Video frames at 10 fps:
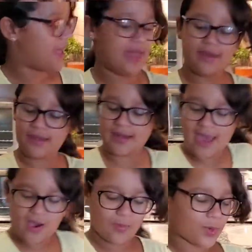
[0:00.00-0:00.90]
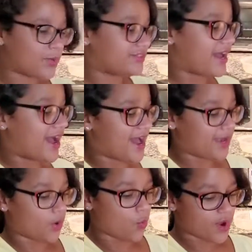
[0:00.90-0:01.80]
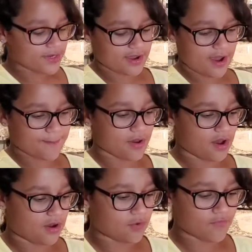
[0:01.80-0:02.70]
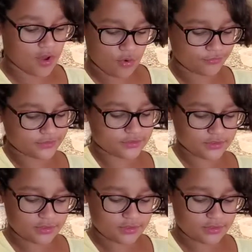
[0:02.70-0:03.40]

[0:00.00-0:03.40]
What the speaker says: And now we're going to add 1 cup of oats.